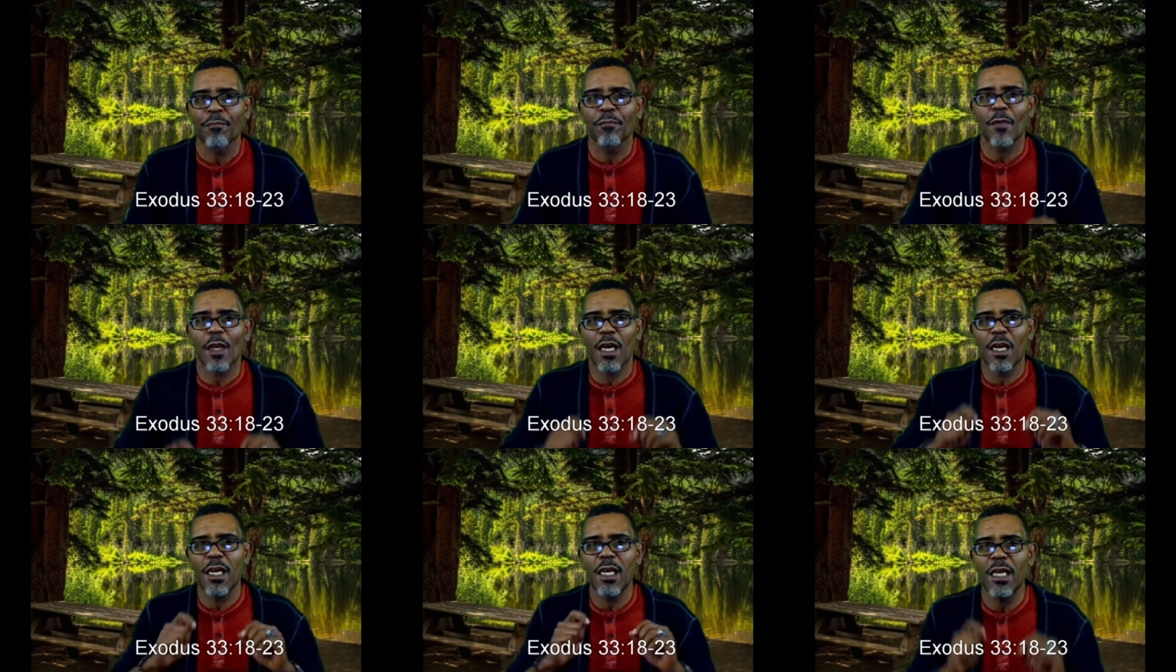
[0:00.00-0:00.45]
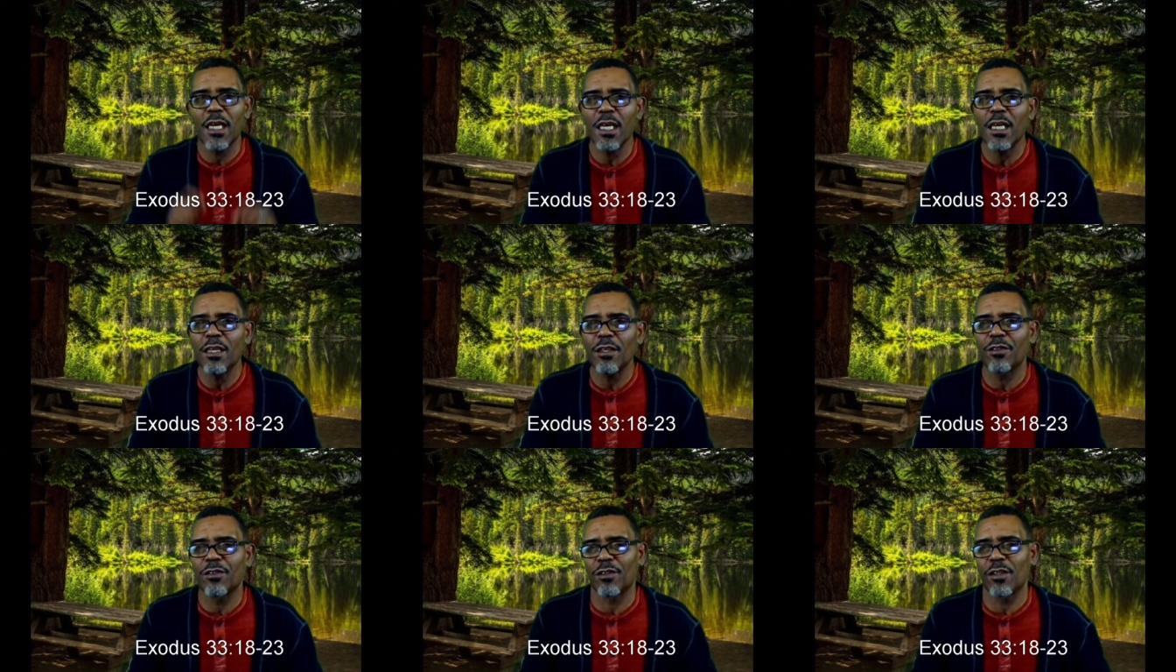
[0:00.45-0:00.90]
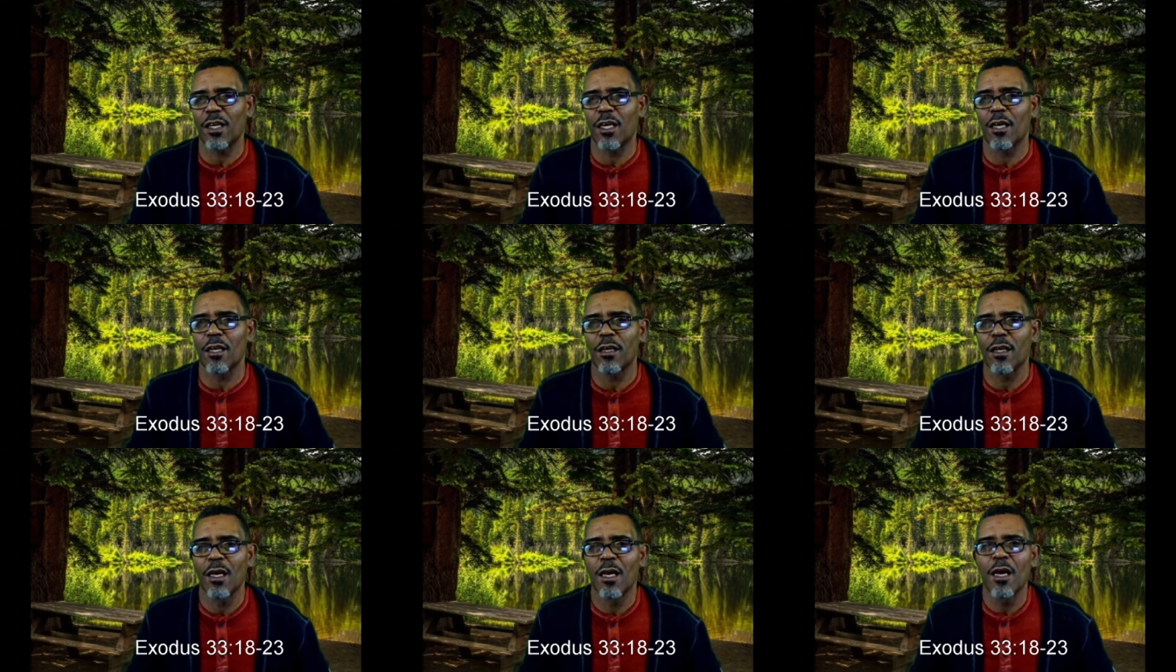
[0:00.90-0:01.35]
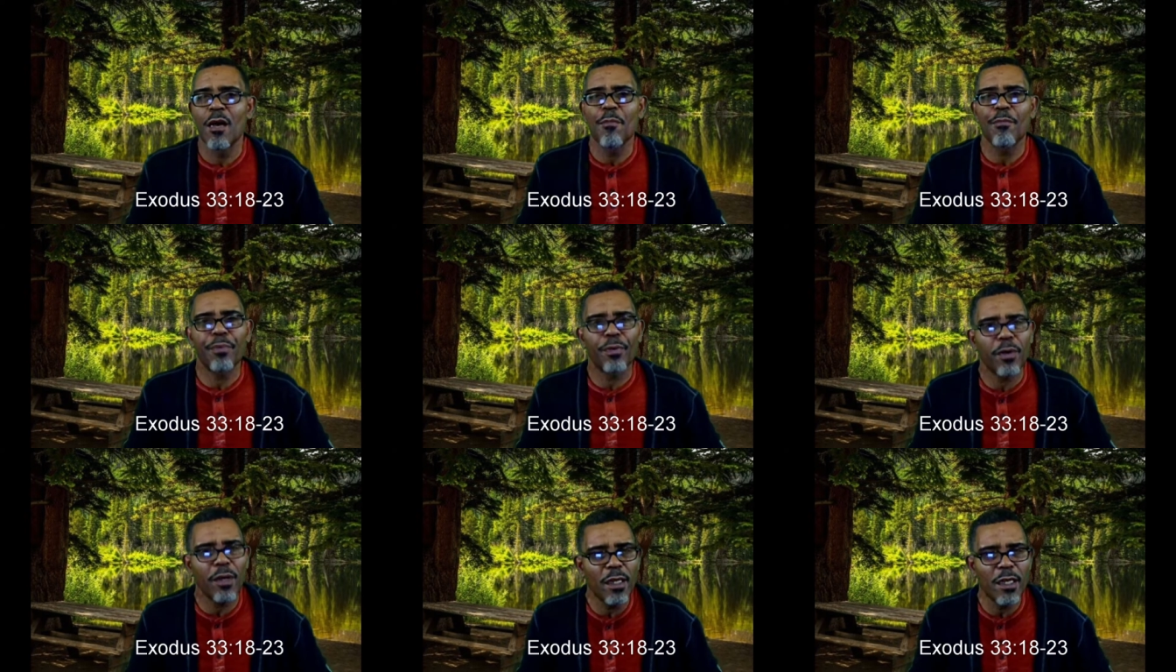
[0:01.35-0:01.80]
and he said,
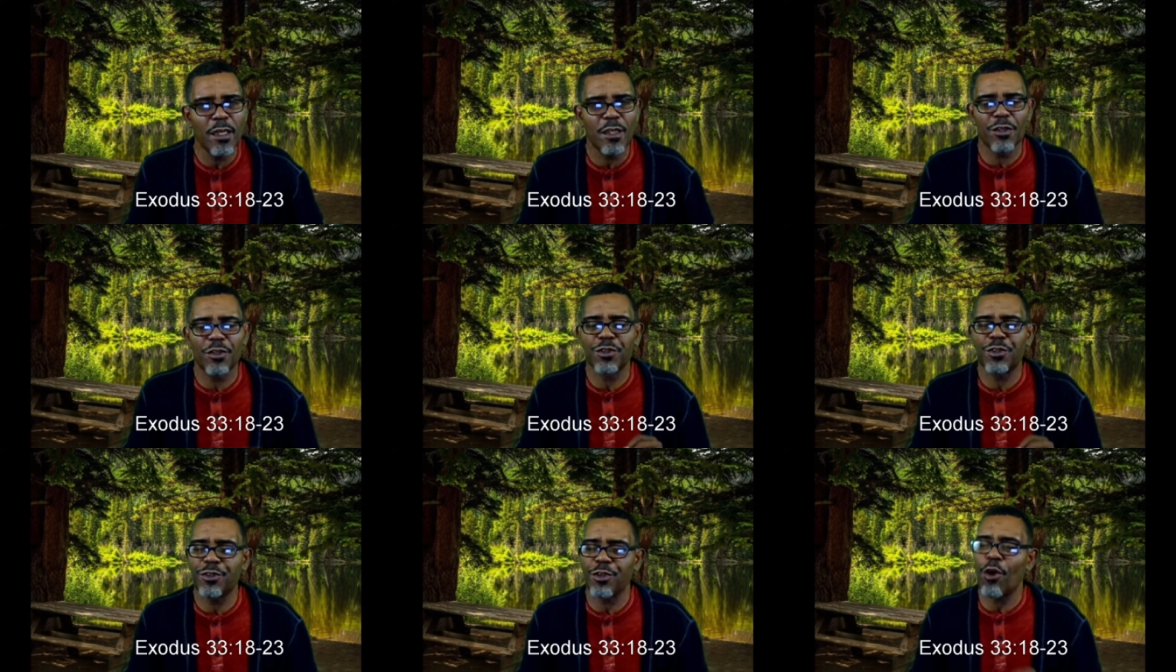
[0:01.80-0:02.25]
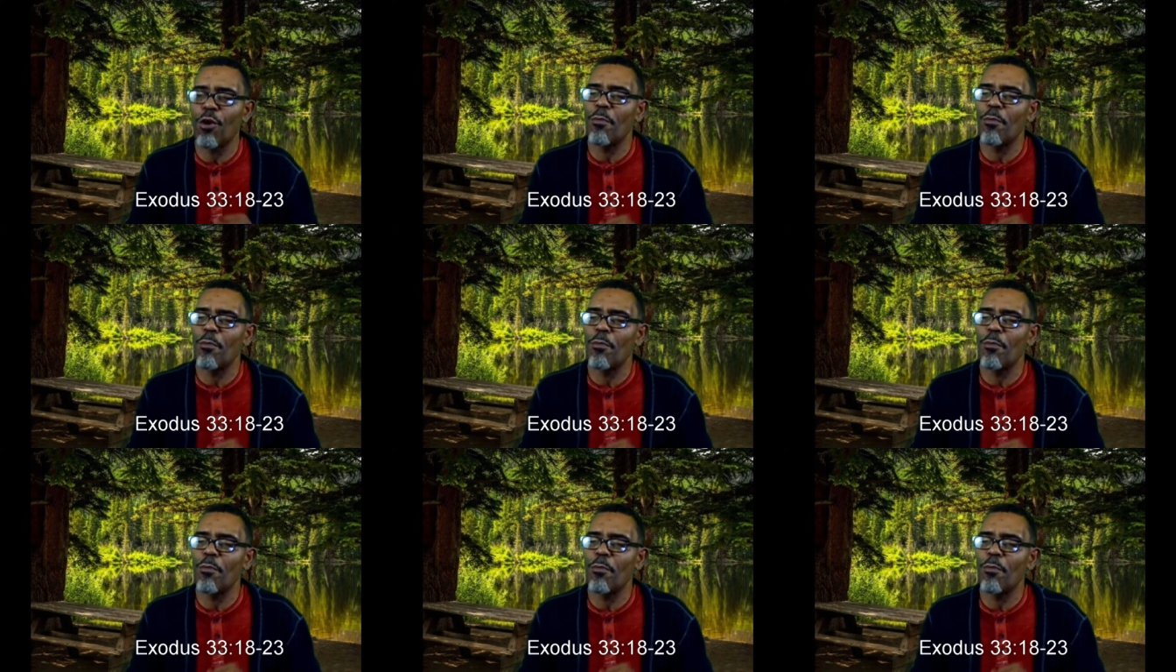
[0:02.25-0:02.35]
Please show